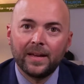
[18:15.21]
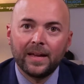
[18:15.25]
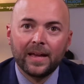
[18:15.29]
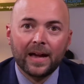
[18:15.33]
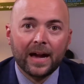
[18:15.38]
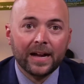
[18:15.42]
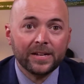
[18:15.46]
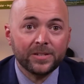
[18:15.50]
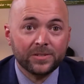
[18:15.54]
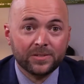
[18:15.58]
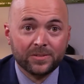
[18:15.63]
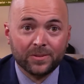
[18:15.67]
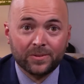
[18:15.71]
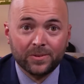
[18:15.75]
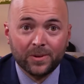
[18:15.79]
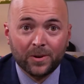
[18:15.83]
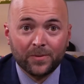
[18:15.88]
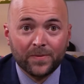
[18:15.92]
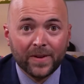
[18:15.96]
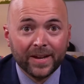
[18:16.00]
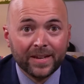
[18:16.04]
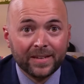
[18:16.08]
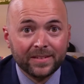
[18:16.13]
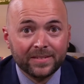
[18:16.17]
I just don't know
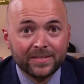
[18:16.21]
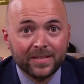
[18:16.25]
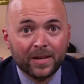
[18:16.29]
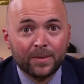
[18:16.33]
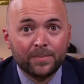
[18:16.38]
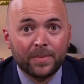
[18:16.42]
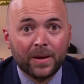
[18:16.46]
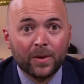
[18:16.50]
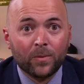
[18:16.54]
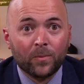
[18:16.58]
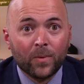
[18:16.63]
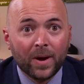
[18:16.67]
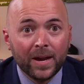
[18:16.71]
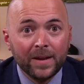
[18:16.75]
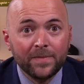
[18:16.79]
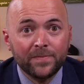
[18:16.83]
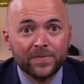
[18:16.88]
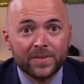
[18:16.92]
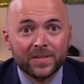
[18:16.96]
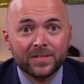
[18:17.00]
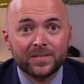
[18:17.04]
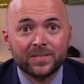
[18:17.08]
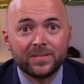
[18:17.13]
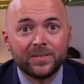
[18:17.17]
if I can tell my wife
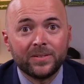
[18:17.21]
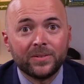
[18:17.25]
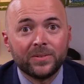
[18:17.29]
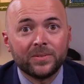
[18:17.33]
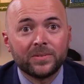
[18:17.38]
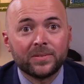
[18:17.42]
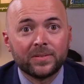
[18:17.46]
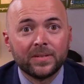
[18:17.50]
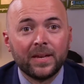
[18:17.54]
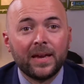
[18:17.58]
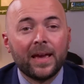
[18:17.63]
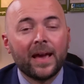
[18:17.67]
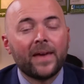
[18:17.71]
this news